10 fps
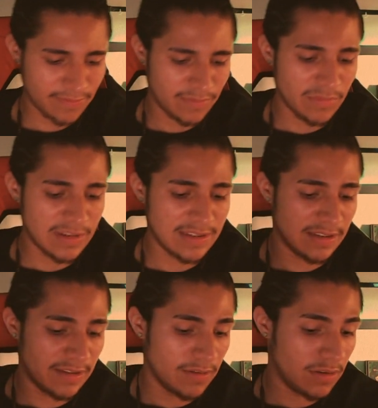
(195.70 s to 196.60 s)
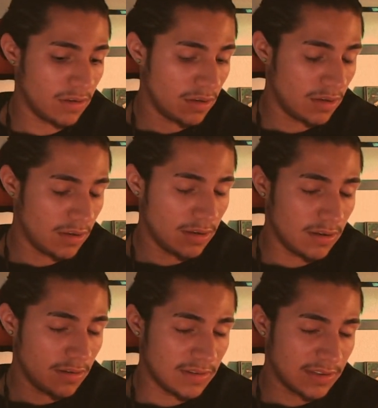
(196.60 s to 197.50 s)
Let me see.
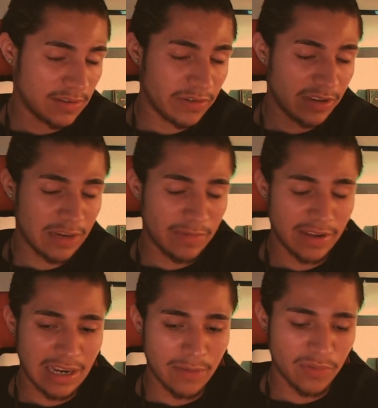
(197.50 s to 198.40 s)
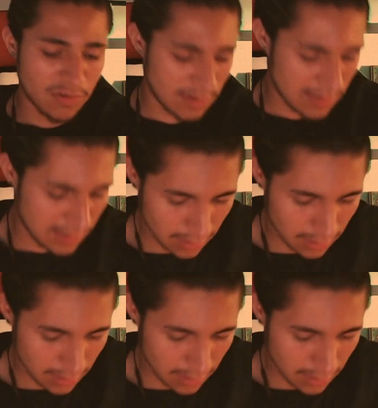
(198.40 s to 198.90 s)
What's going on with Capricorns?